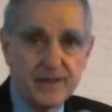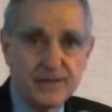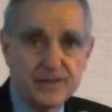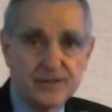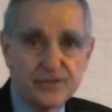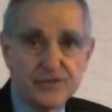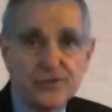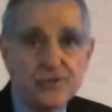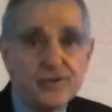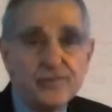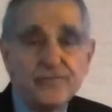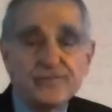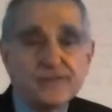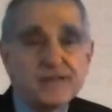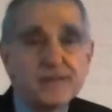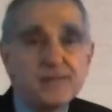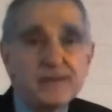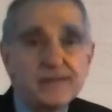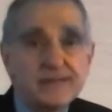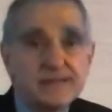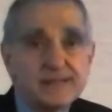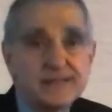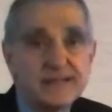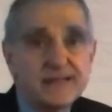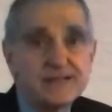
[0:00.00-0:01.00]
So if
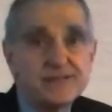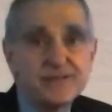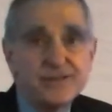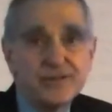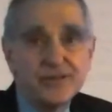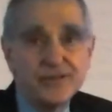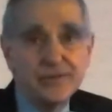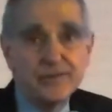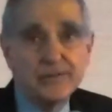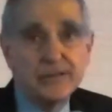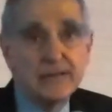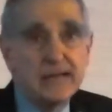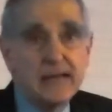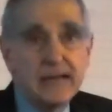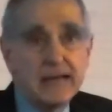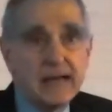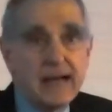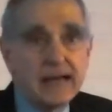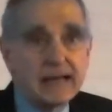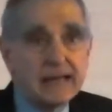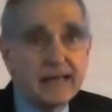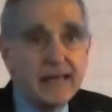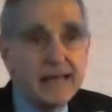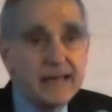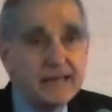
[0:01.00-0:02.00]
someone says to you,
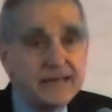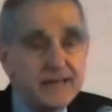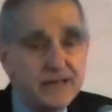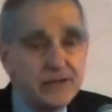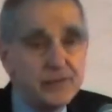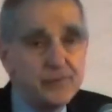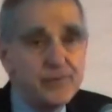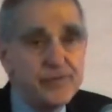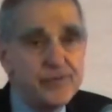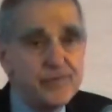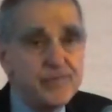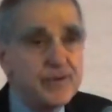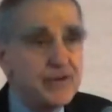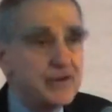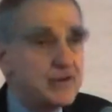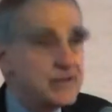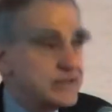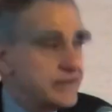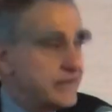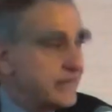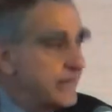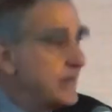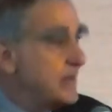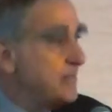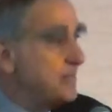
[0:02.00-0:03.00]
I can't deal with you
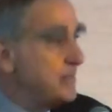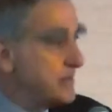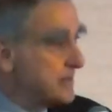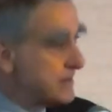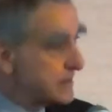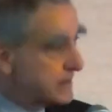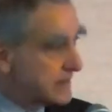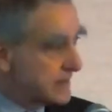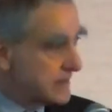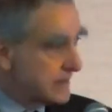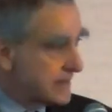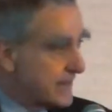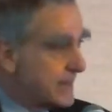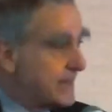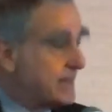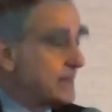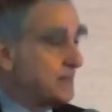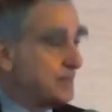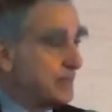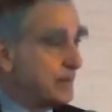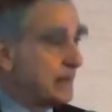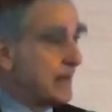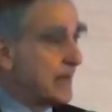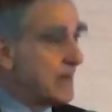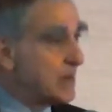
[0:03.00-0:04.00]
because of HIPAA, in
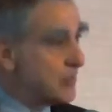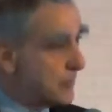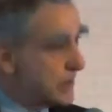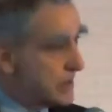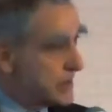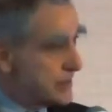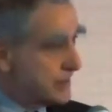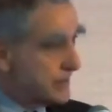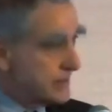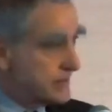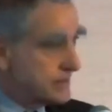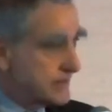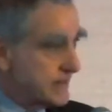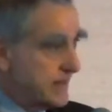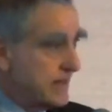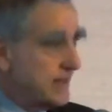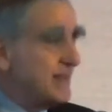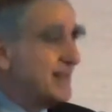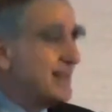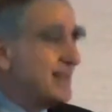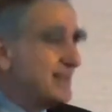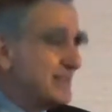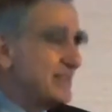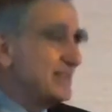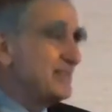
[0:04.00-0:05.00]
a polite way you can
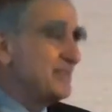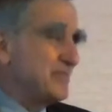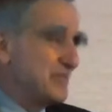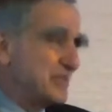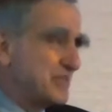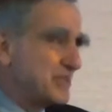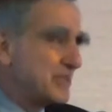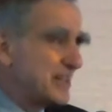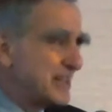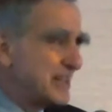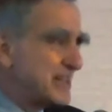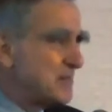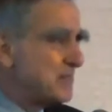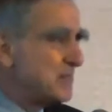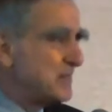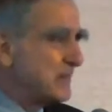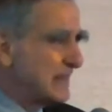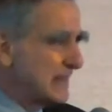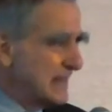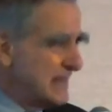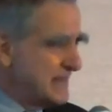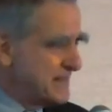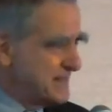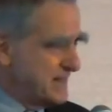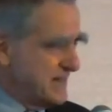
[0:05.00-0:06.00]
say, just shut up
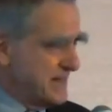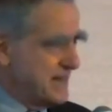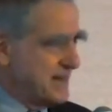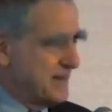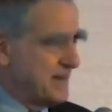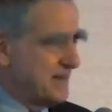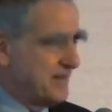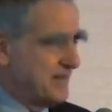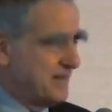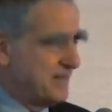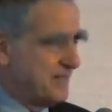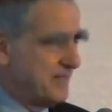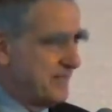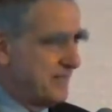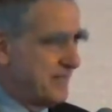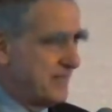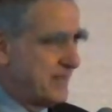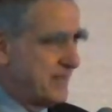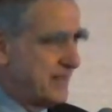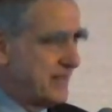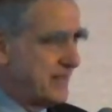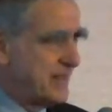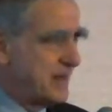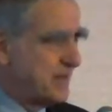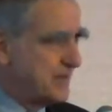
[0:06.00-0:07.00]
and listen,
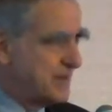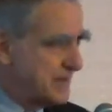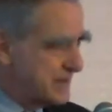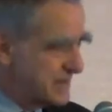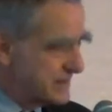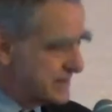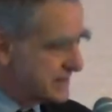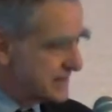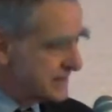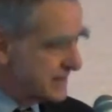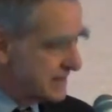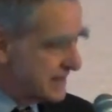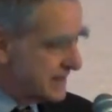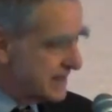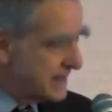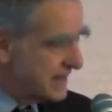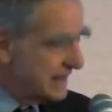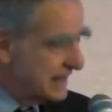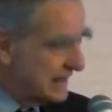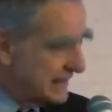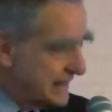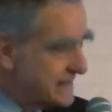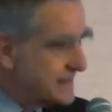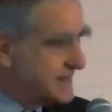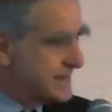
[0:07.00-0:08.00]
because
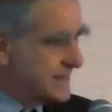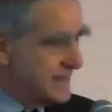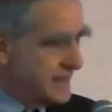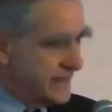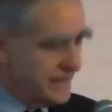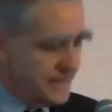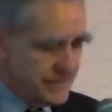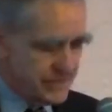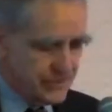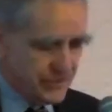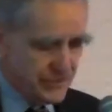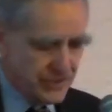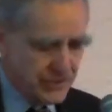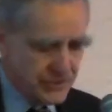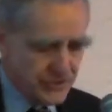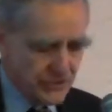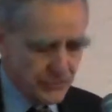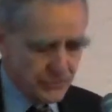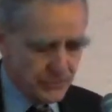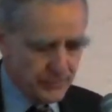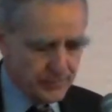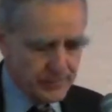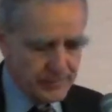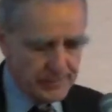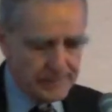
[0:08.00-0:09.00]
listening is
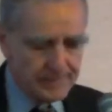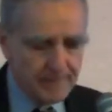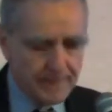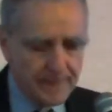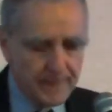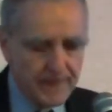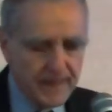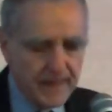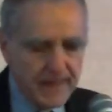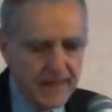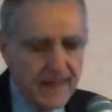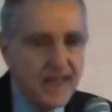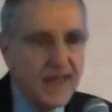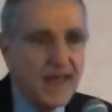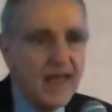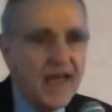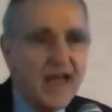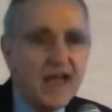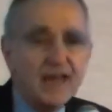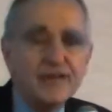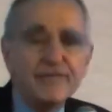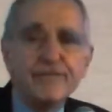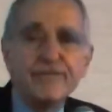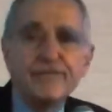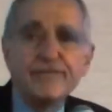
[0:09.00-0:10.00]
doable.
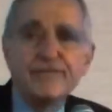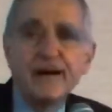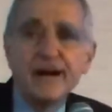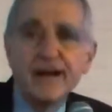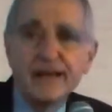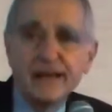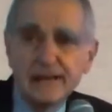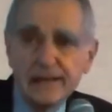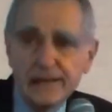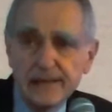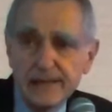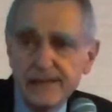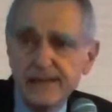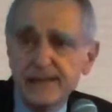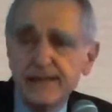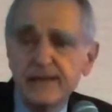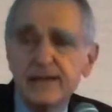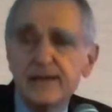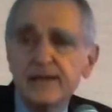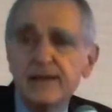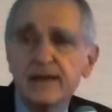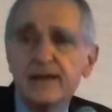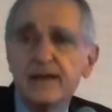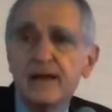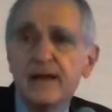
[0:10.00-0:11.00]
And finally,
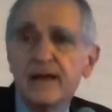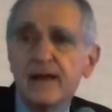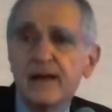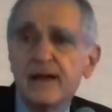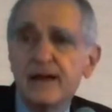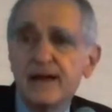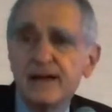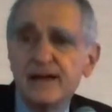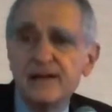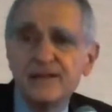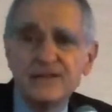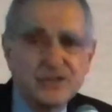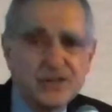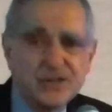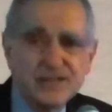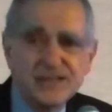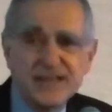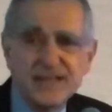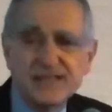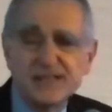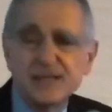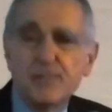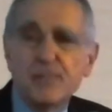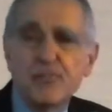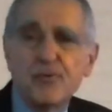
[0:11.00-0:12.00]
just
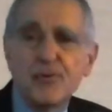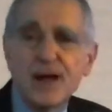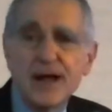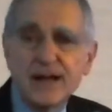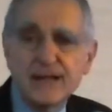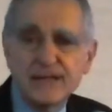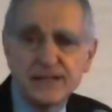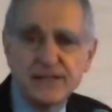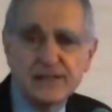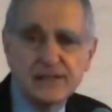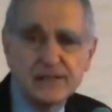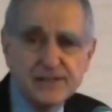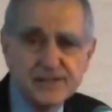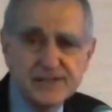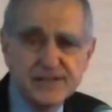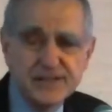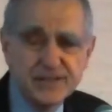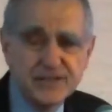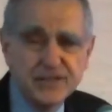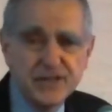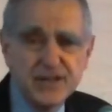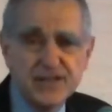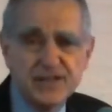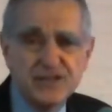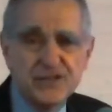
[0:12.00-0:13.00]
as a practical
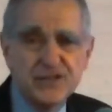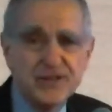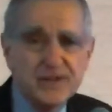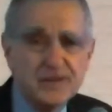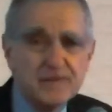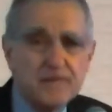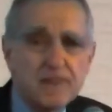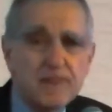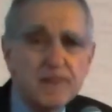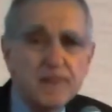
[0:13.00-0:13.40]
suggestion,